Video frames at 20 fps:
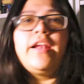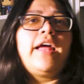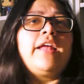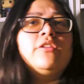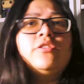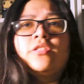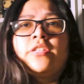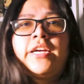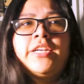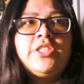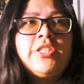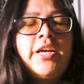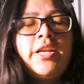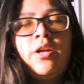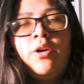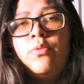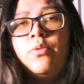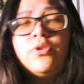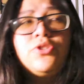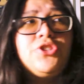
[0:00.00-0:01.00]
look like
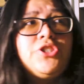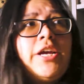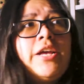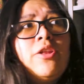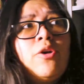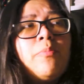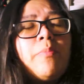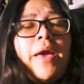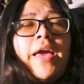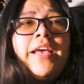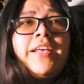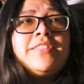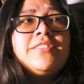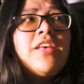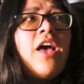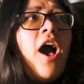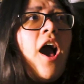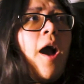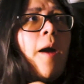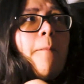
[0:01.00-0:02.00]
J-Lo? Well, J-Lo pays
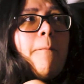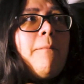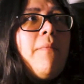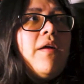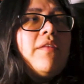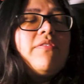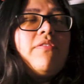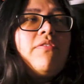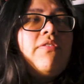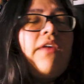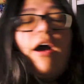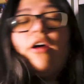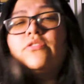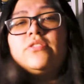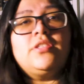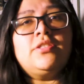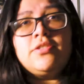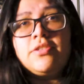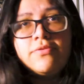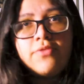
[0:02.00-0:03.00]

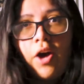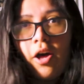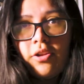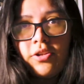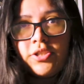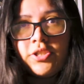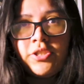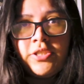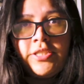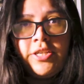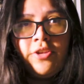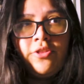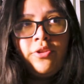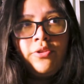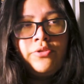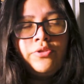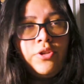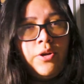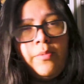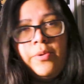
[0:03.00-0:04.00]
thousands of dollars to see a
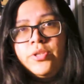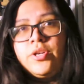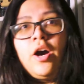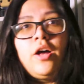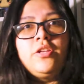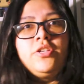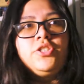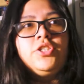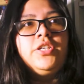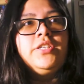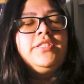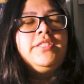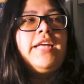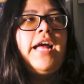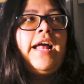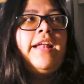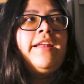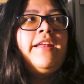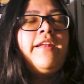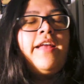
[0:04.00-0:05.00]
dermatologist
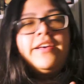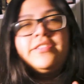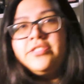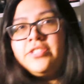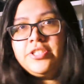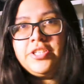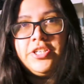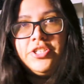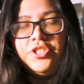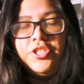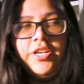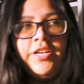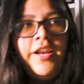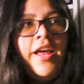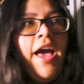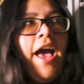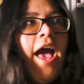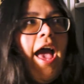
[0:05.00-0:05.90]
and an esthetician